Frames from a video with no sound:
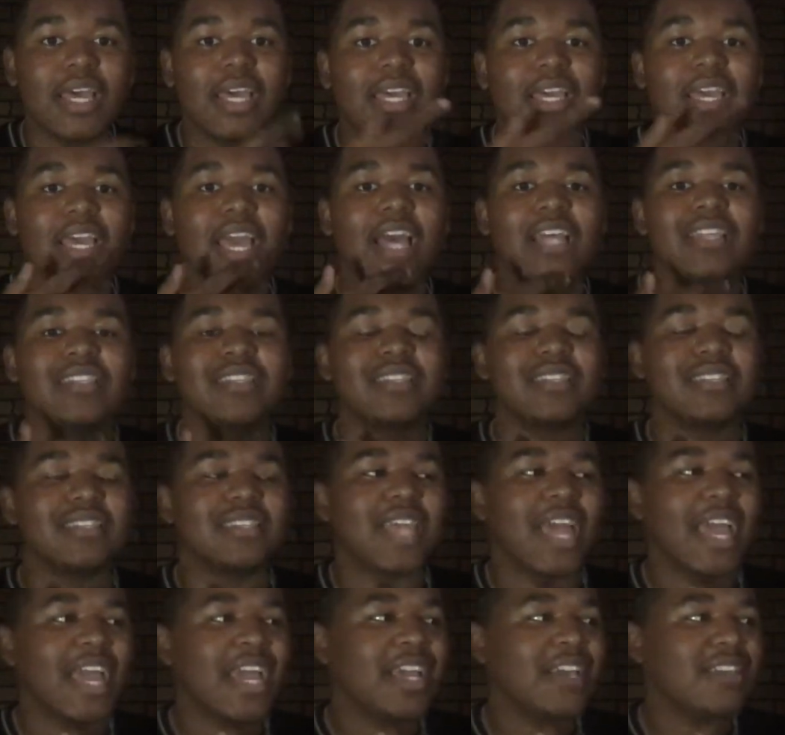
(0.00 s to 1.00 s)
He had
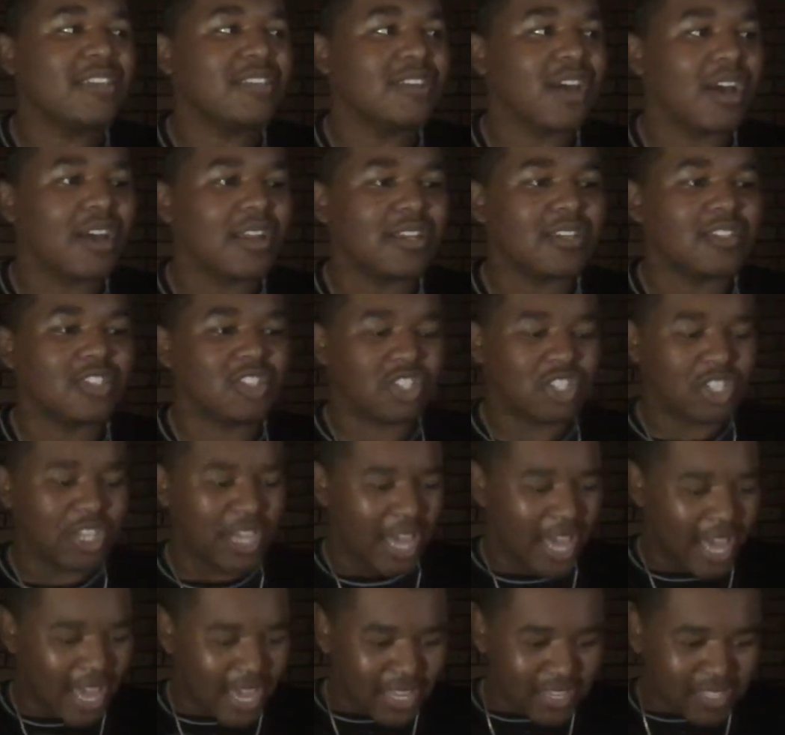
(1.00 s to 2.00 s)
stains on his
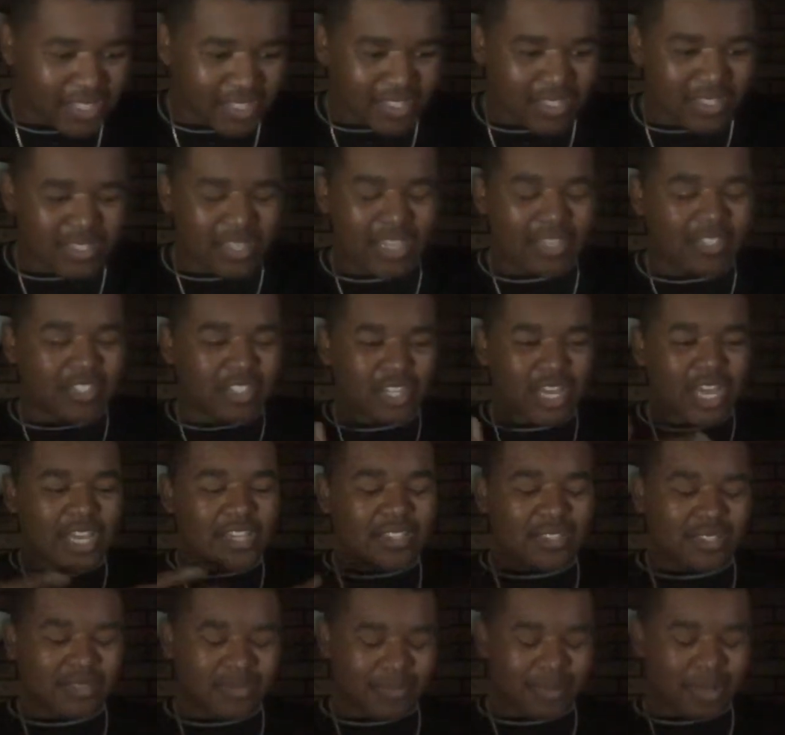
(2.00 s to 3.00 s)
chest
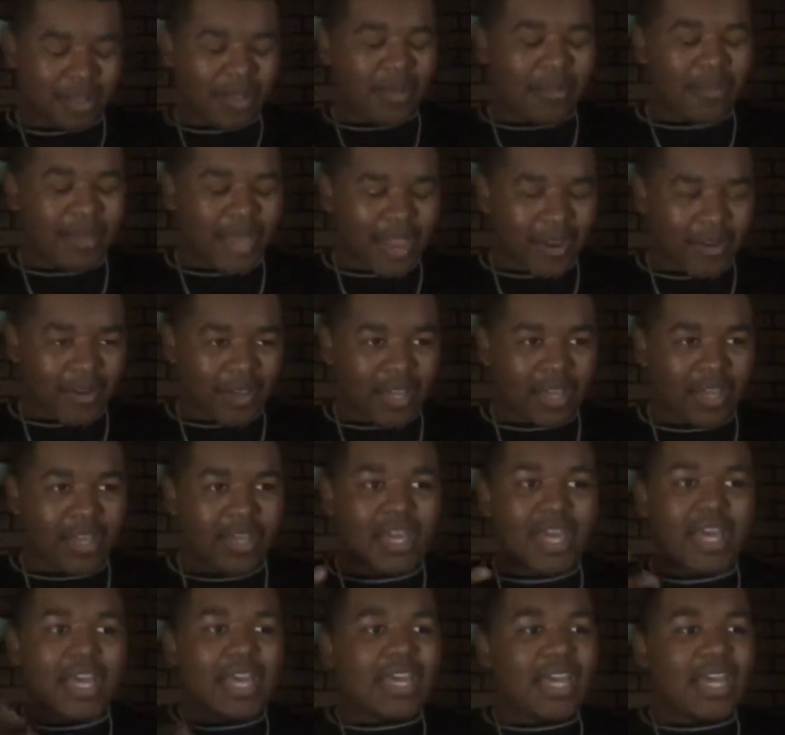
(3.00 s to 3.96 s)
area.